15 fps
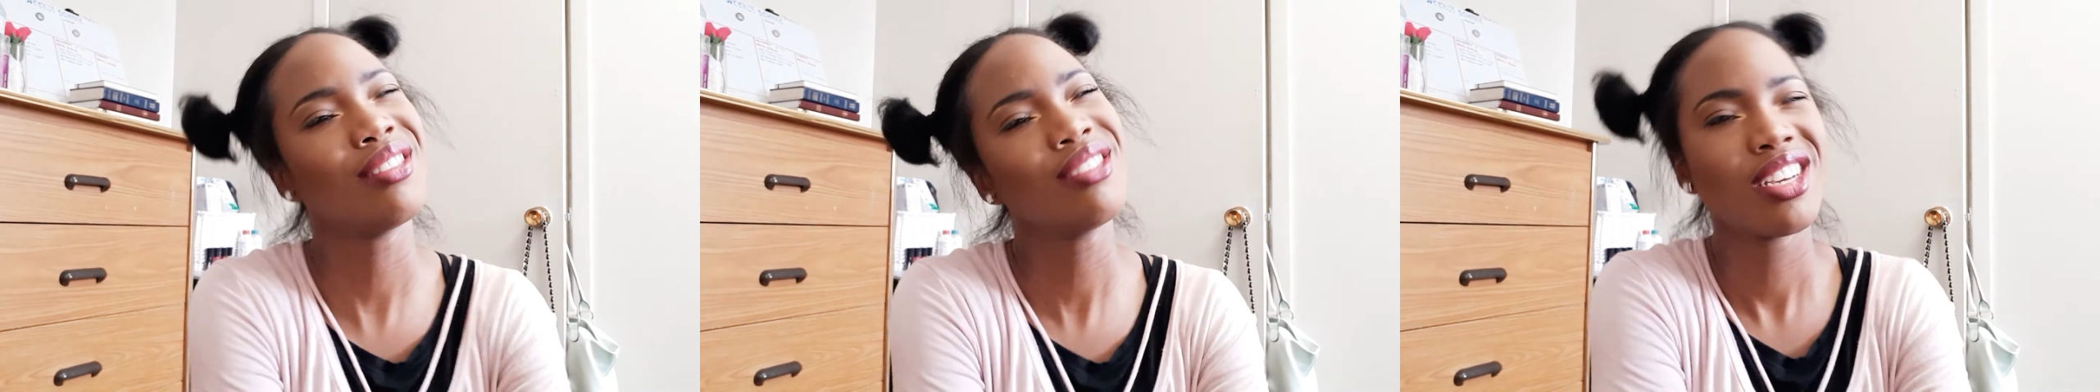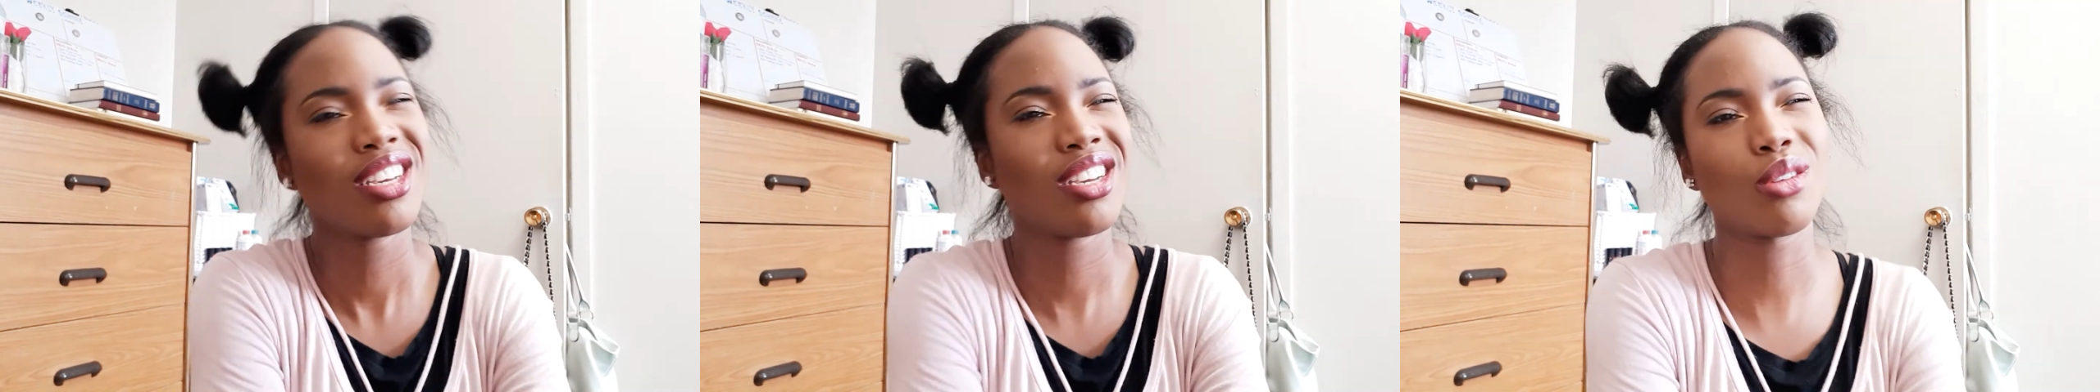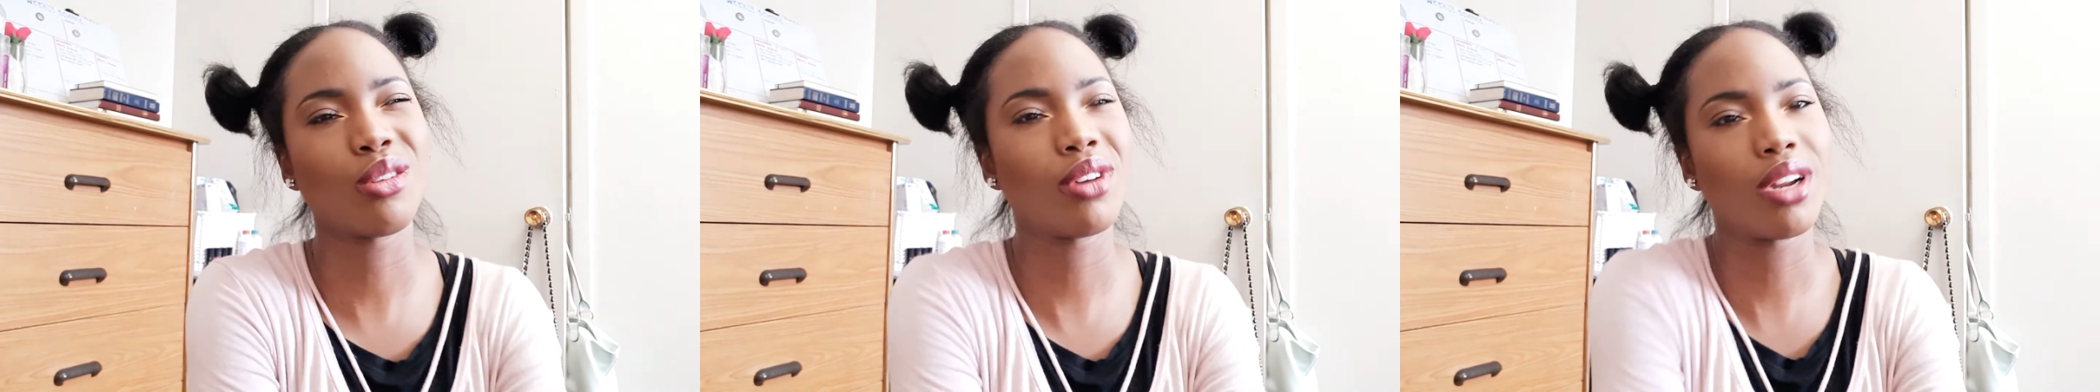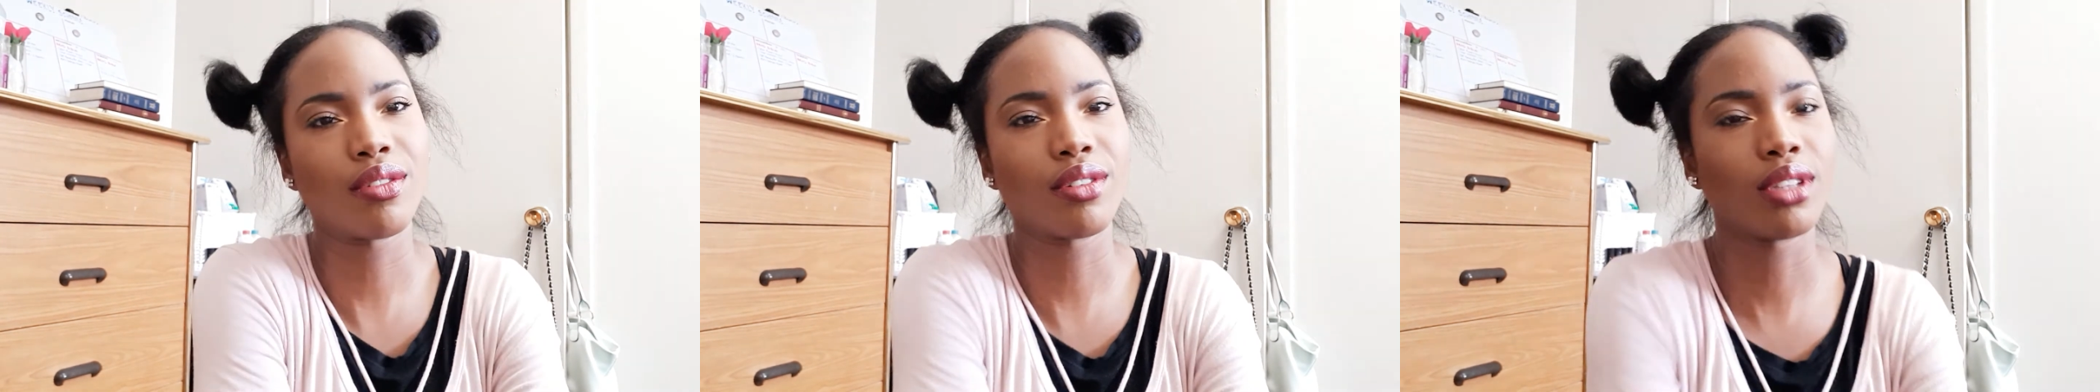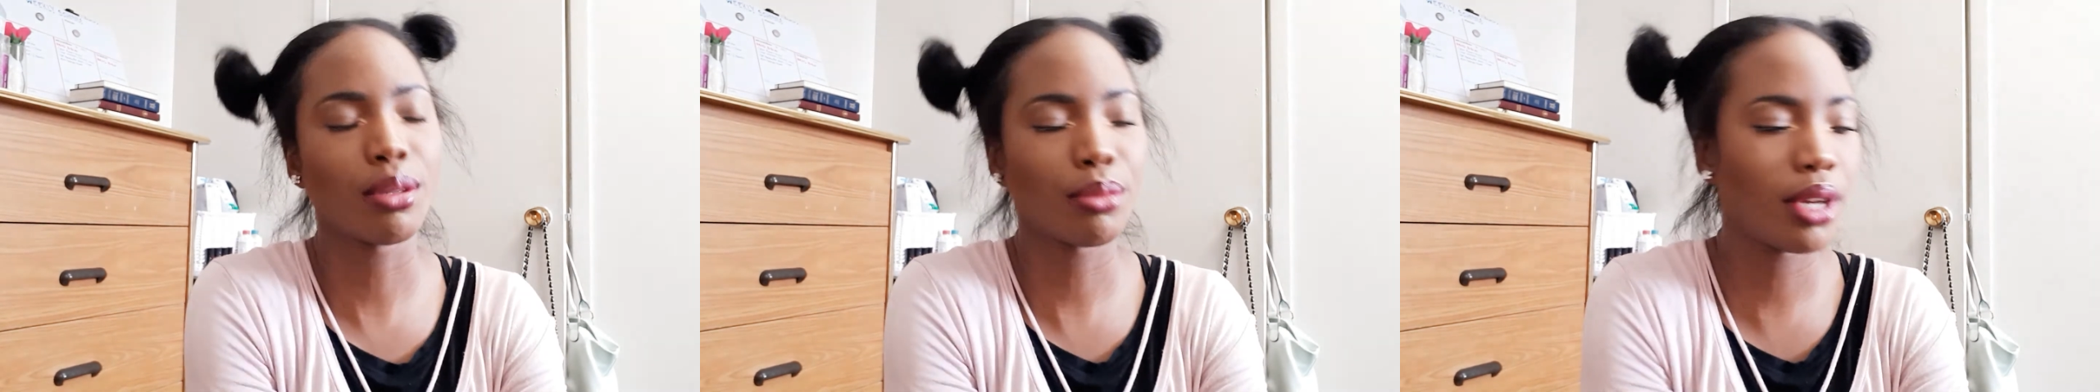whatever,
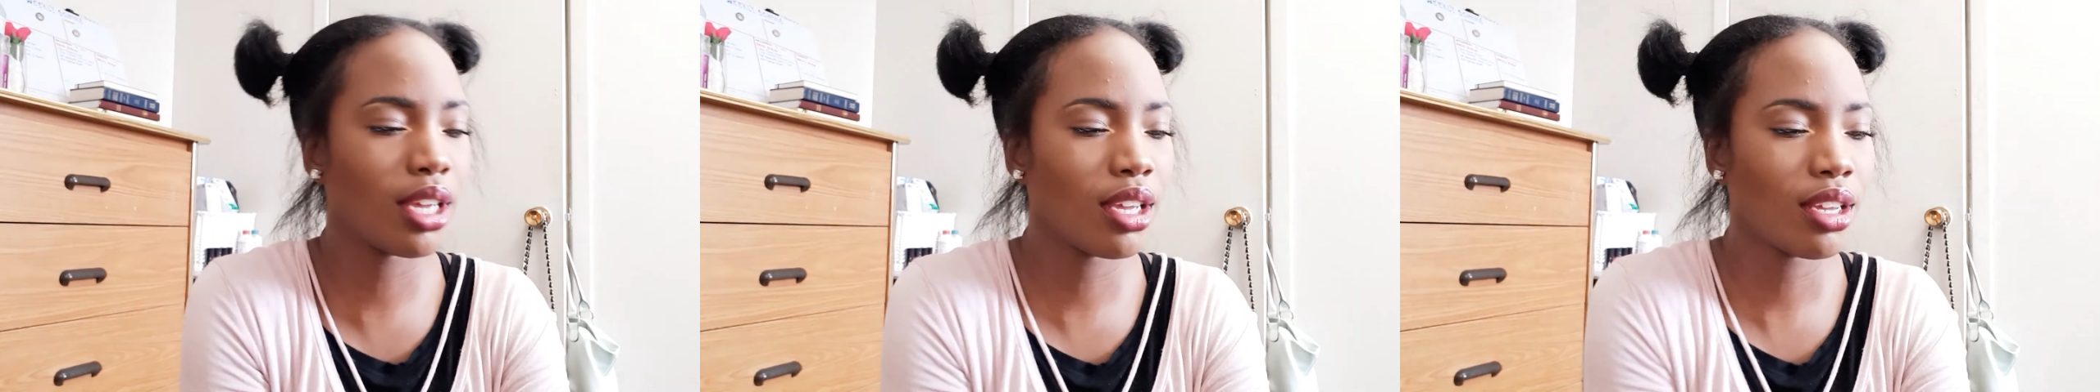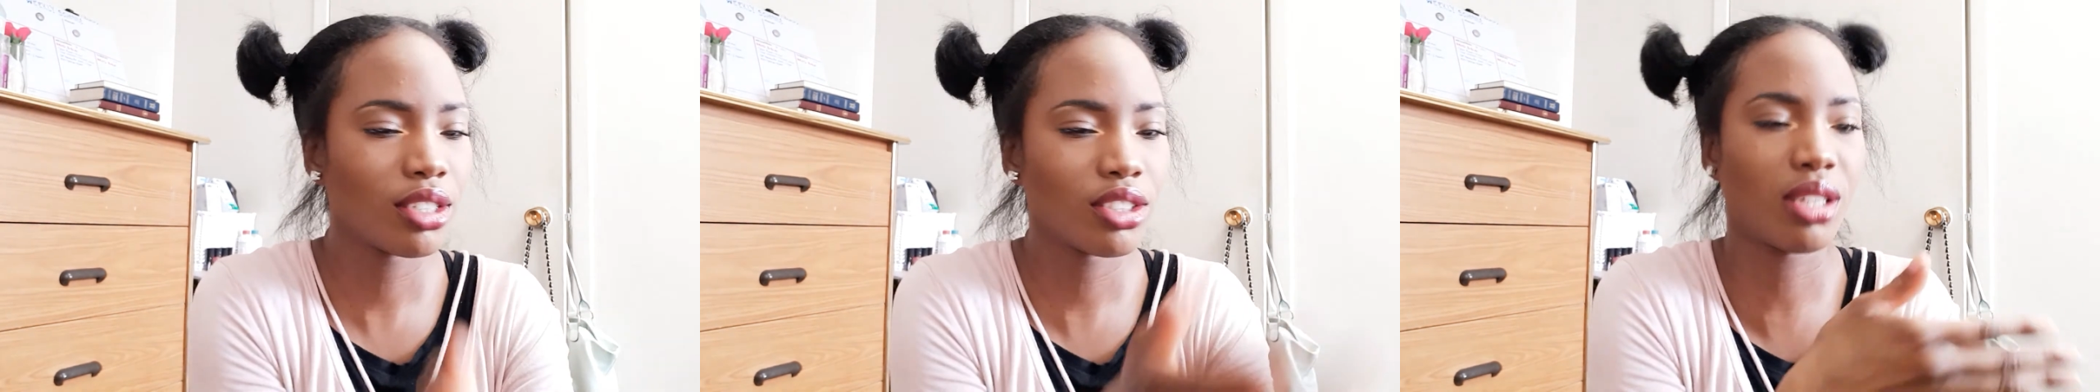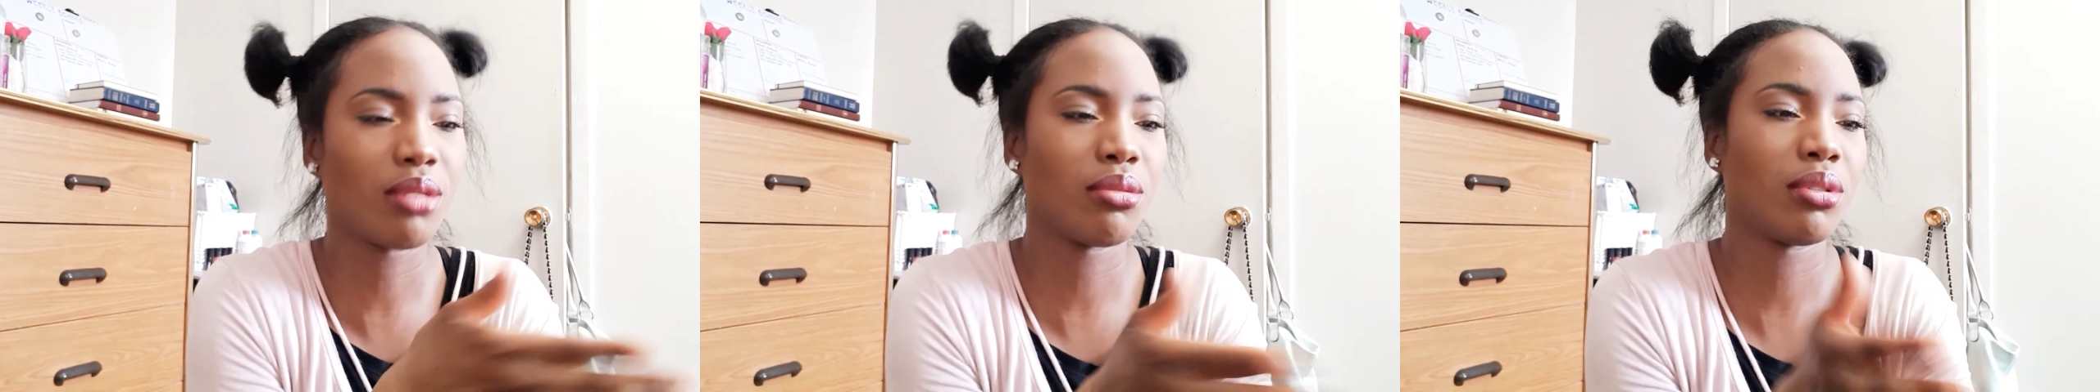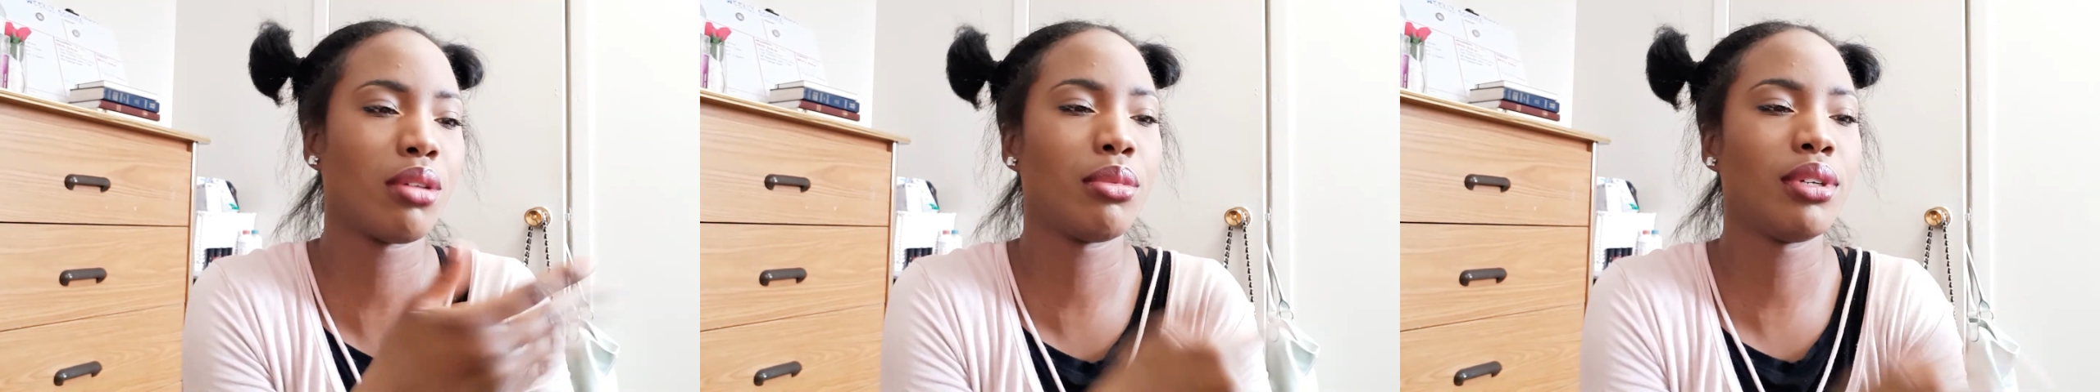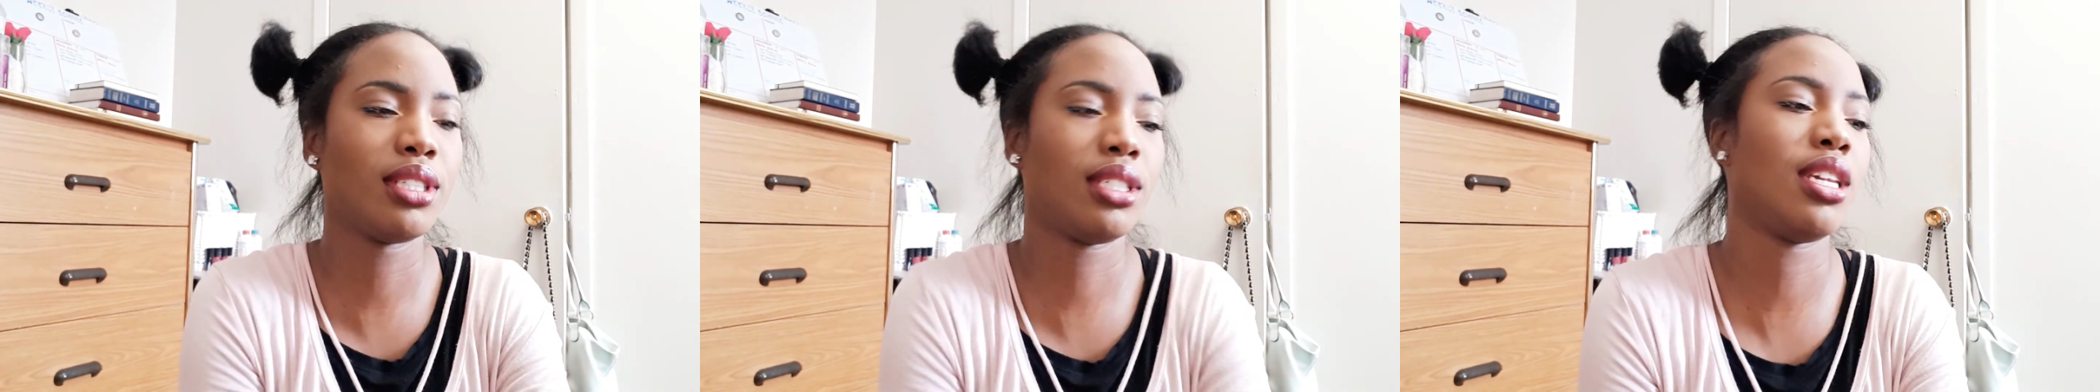let me
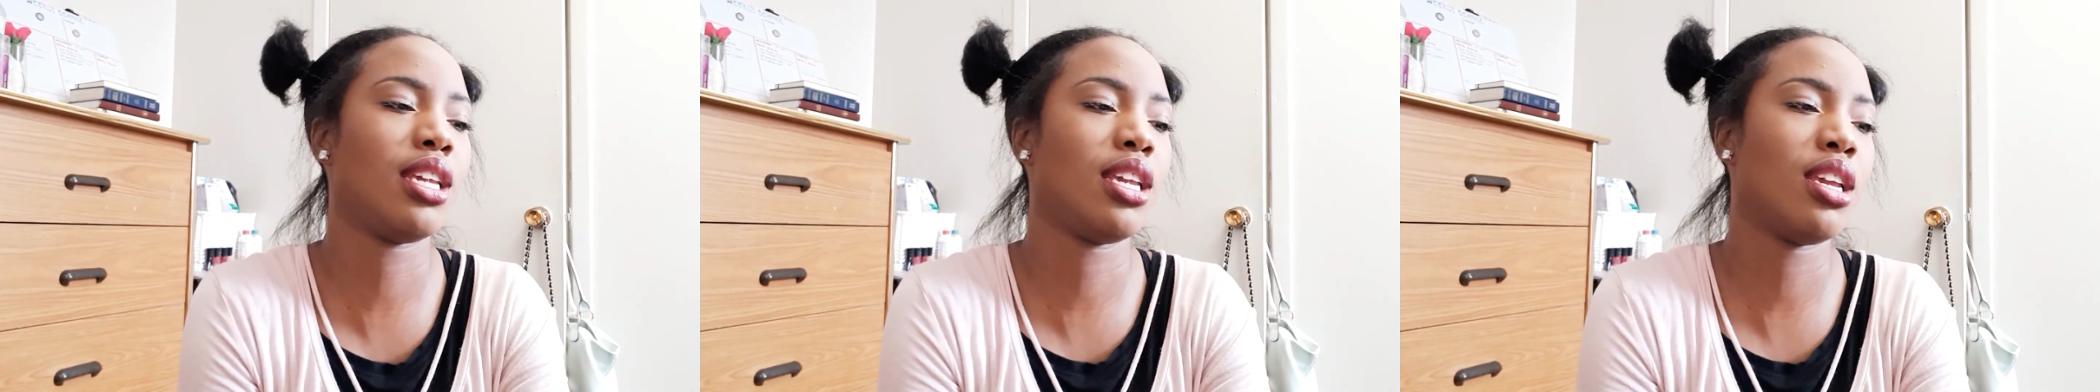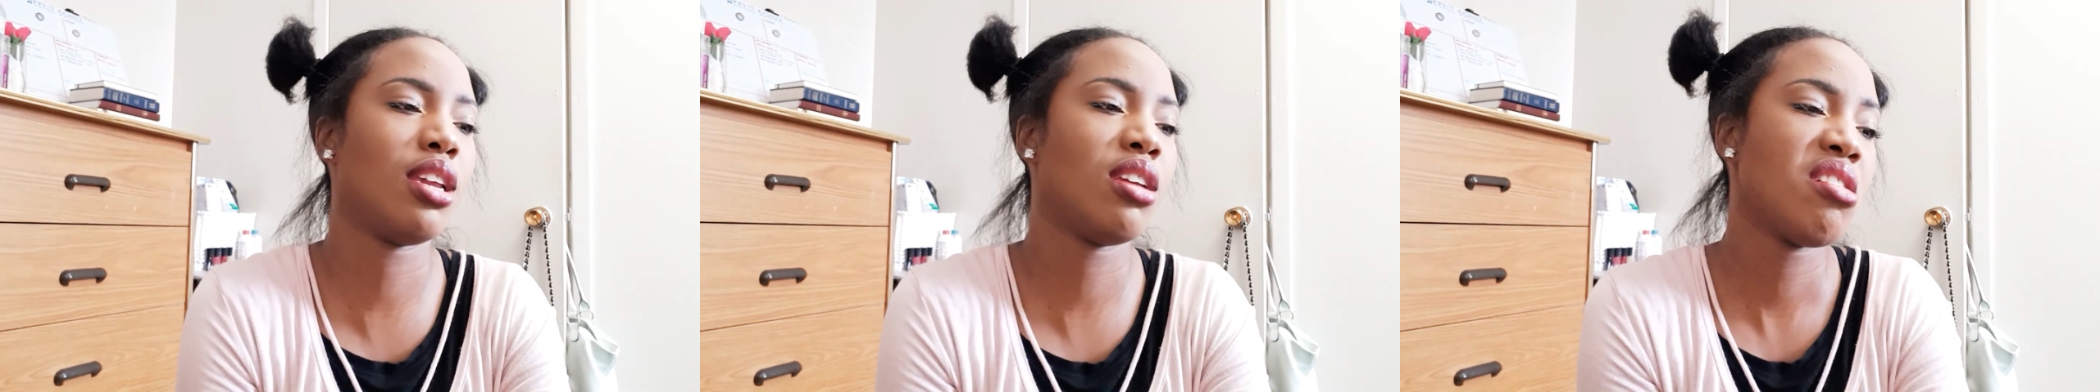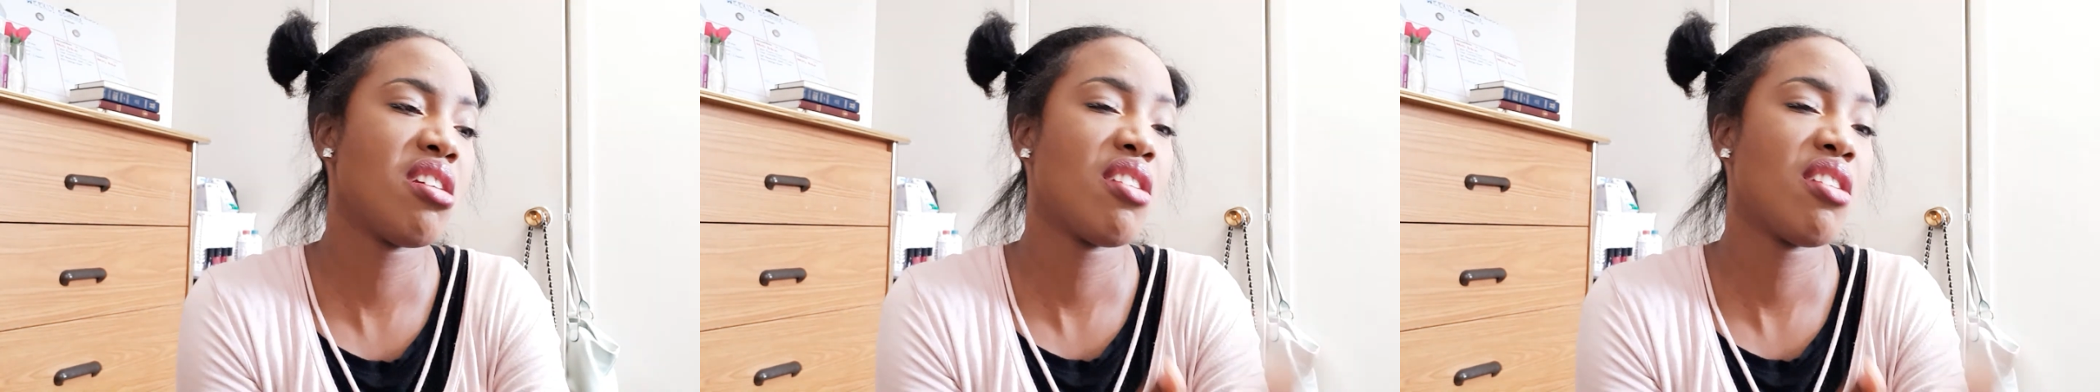see